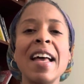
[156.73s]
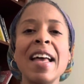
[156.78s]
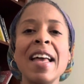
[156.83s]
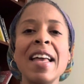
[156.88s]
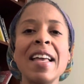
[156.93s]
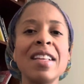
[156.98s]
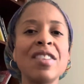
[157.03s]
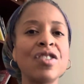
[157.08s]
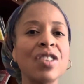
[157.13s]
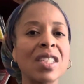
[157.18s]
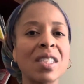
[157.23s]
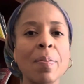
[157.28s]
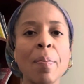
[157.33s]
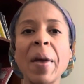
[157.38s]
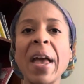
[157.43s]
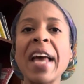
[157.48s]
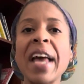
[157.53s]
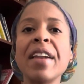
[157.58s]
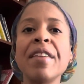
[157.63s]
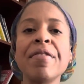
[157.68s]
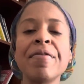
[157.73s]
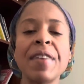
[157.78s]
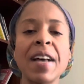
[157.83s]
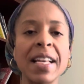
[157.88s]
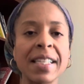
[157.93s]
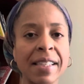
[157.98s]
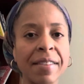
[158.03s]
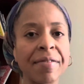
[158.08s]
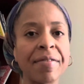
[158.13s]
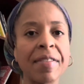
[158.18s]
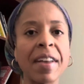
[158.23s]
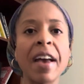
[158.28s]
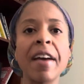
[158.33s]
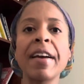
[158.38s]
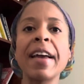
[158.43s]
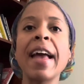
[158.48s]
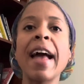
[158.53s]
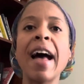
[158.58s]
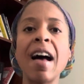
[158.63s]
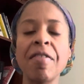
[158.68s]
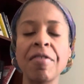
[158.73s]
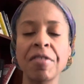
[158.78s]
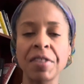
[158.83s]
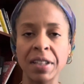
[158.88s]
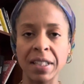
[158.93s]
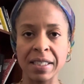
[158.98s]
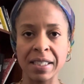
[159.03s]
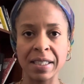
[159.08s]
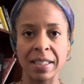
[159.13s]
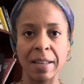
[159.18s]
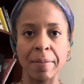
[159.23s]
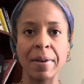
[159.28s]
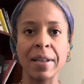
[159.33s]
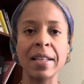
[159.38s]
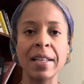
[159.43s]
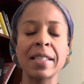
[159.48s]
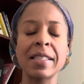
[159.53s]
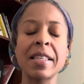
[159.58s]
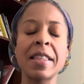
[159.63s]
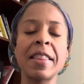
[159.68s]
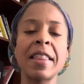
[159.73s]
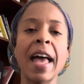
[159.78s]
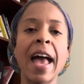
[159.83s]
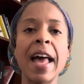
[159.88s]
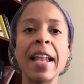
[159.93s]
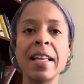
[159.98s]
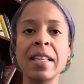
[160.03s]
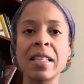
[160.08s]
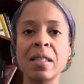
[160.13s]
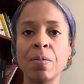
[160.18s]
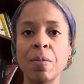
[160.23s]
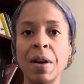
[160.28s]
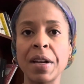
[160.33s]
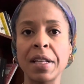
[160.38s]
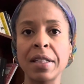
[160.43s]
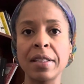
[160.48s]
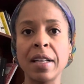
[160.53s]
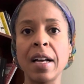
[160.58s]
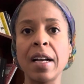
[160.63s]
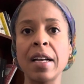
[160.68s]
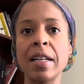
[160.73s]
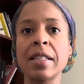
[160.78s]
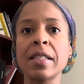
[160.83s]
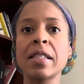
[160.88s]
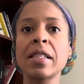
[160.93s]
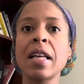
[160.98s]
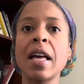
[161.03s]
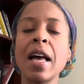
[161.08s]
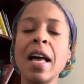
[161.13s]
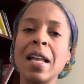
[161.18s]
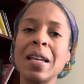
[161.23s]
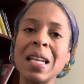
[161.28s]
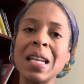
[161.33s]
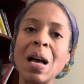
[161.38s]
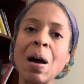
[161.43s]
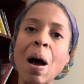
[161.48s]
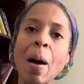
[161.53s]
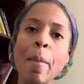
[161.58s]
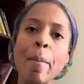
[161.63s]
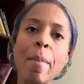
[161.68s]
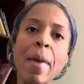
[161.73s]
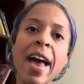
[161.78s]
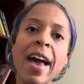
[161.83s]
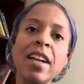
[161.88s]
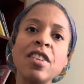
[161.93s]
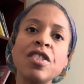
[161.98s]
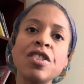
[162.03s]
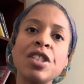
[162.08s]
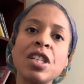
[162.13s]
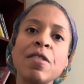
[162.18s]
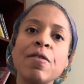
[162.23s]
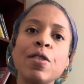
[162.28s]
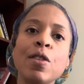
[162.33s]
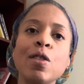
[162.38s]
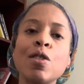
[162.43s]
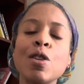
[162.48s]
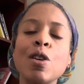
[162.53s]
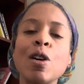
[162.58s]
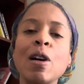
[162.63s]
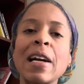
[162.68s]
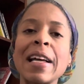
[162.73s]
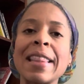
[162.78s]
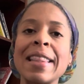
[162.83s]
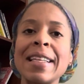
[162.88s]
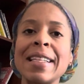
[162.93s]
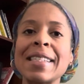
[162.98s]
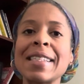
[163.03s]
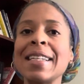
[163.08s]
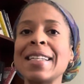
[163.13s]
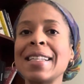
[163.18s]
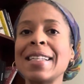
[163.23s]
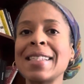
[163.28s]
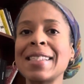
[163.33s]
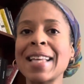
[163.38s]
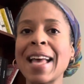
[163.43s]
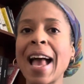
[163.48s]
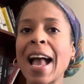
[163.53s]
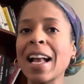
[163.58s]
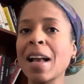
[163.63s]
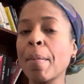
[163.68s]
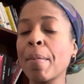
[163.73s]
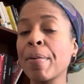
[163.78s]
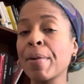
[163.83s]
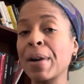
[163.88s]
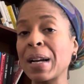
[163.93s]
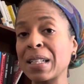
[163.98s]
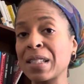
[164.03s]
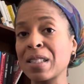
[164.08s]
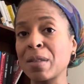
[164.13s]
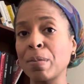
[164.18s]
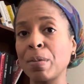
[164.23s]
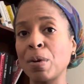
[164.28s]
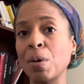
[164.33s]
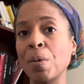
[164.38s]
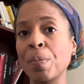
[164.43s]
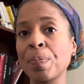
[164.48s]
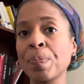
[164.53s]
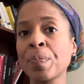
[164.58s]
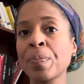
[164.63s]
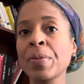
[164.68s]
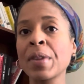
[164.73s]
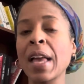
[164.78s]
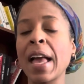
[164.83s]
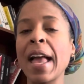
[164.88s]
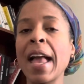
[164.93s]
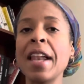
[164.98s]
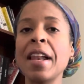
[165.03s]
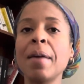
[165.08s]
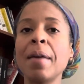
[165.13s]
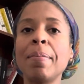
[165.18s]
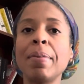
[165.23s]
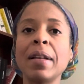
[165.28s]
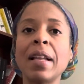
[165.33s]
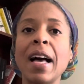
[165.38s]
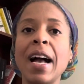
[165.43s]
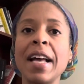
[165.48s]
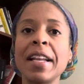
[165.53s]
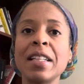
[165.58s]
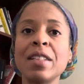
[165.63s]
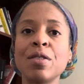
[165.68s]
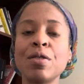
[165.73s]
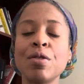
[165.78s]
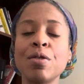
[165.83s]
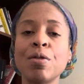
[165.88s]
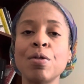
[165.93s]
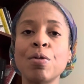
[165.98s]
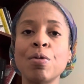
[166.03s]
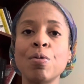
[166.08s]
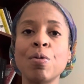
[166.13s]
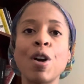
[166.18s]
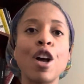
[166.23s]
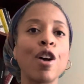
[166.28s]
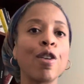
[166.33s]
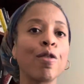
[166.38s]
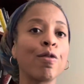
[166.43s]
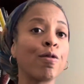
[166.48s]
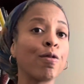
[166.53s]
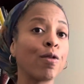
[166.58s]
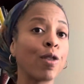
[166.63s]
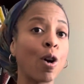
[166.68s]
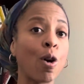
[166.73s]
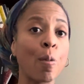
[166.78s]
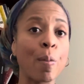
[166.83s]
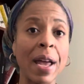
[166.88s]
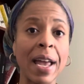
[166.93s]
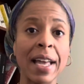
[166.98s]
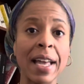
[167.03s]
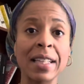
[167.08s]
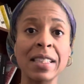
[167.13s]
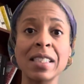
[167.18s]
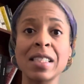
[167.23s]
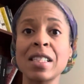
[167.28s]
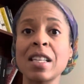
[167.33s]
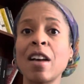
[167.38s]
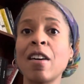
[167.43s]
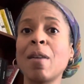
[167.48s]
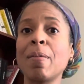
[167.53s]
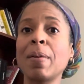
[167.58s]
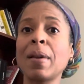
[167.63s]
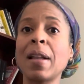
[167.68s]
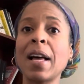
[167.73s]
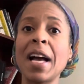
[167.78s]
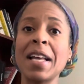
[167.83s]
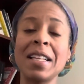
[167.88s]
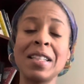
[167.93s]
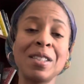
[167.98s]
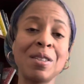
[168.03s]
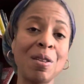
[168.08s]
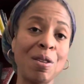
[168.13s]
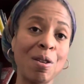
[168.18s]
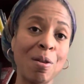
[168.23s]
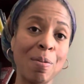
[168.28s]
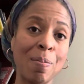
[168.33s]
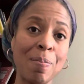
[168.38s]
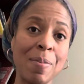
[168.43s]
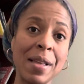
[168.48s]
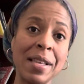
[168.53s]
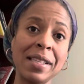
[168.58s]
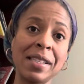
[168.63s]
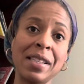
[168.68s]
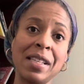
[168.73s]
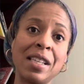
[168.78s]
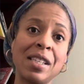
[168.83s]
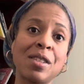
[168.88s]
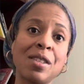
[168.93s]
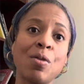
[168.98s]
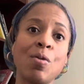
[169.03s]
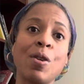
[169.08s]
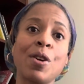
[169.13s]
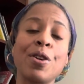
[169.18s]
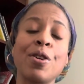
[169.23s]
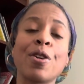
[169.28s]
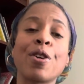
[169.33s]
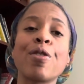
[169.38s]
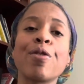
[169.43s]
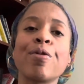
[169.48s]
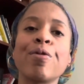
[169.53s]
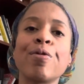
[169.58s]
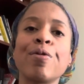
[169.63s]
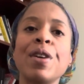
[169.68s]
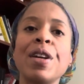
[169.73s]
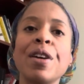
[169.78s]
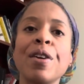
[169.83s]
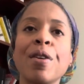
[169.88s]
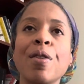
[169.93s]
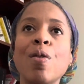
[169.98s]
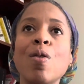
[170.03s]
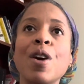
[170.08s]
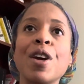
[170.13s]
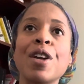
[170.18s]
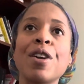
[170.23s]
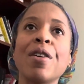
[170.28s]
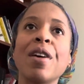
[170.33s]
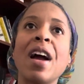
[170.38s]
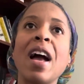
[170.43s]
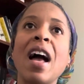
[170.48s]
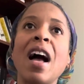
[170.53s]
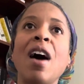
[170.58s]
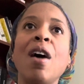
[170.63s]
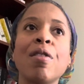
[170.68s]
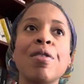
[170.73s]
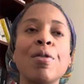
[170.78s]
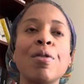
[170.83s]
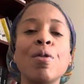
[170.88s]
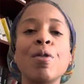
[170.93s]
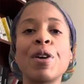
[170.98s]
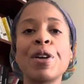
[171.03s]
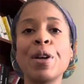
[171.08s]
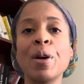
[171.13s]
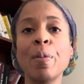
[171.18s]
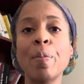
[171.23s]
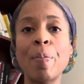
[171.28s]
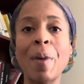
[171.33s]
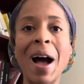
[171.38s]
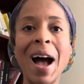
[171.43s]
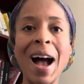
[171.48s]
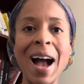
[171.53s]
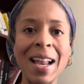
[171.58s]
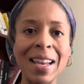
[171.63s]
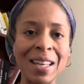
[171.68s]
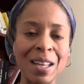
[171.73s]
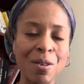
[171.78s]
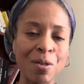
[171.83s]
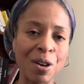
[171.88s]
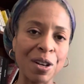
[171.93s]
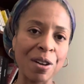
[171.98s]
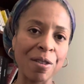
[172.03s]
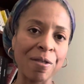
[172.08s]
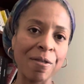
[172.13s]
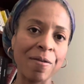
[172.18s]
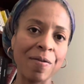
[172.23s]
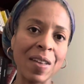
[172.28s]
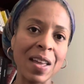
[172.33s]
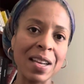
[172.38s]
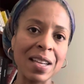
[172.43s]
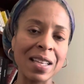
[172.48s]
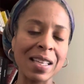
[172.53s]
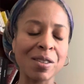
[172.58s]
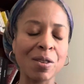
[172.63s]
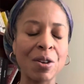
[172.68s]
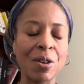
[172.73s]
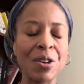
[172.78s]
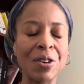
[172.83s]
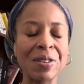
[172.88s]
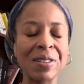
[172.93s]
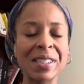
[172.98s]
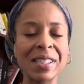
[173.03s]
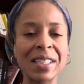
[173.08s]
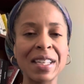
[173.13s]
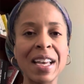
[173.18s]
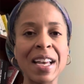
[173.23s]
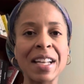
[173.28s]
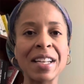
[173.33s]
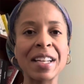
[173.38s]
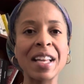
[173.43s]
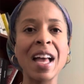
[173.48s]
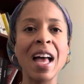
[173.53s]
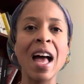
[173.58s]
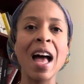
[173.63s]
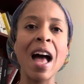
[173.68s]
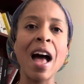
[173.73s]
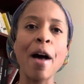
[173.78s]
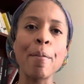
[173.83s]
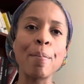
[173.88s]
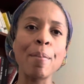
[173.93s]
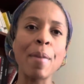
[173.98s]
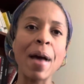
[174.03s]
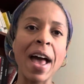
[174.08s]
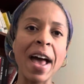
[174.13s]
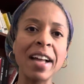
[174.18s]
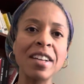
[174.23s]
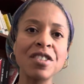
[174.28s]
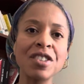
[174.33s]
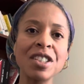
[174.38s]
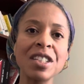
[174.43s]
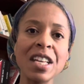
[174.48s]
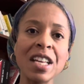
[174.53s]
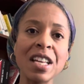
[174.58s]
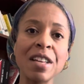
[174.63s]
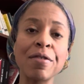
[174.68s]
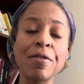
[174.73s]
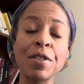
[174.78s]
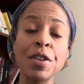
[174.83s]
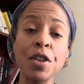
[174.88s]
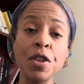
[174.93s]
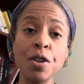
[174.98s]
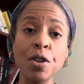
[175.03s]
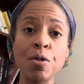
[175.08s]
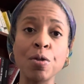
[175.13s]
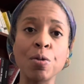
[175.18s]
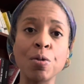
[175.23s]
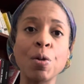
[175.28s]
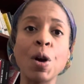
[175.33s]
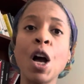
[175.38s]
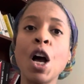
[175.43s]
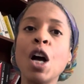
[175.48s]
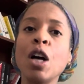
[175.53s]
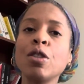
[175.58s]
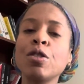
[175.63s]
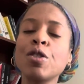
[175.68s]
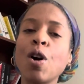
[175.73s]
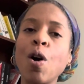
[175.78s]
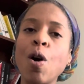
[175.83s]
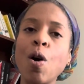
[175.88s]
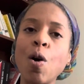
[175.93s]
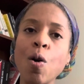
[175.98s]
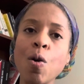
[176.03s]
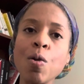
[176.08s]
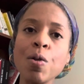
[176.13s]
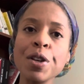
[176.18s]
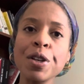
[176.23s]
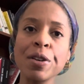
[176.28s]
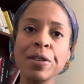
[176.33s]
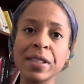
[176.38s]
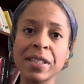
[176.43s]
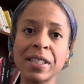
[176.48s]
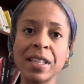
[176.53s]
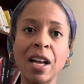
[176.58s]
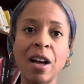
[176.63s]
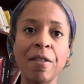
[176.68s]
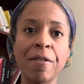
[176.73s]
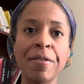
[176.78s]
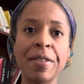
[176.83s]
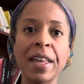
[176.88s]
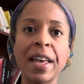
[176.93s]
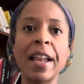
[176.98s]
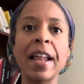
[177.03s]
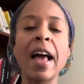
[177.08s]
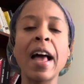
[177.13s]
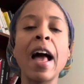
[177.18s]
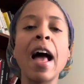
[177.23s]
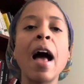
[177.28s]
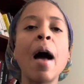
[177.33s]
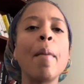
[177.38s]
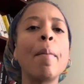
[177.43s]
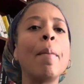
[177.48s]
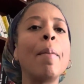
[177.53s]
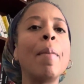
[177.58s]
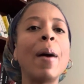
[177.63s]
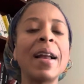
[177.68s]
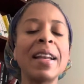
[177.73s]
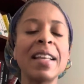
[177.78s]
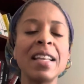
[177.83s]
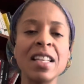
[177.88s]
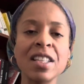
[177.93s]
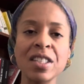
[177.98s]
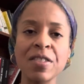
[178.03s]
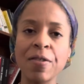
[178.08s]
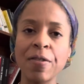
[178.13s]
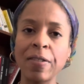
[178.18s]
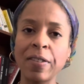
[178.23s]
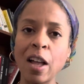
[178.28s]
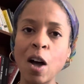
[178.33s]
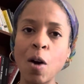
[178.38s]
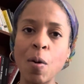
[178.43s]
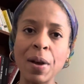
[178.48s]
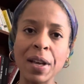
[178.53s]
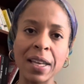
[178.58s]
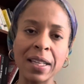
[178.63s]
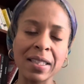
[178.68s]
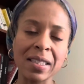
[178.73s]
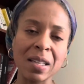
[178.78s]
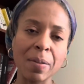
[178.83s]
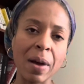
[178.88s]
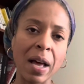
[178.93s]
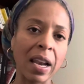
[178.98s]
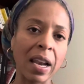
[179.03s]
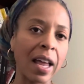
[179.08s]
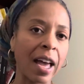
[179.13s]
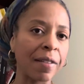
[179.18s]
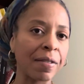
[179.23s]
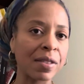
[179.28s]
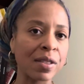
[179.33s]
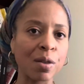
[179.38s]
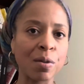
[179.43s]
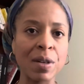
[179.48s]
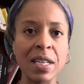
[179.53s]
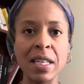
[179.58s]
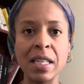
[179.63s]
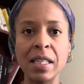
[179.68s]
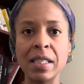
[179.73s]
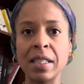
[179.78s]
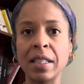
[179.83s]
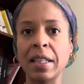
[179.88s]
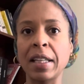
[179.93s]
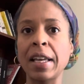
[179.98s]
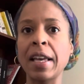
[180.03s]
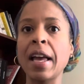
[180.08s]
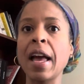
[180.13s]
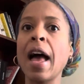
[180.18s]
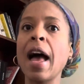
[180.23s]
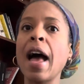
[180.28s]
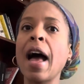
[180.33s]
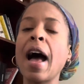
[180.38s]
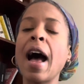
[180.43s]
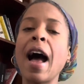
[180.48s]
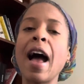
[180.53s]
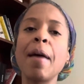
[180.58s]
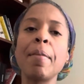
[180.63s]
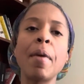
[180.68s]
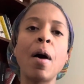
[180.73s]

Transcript: it just manifests very effortlessly because that is what it does. Now, imagine if you took this exact principle and applied it to romance, applied it to your business or your career or your health or your body or your fitness or your skin. Imagine if you told yourself that money is flowing into my life so easily. I'm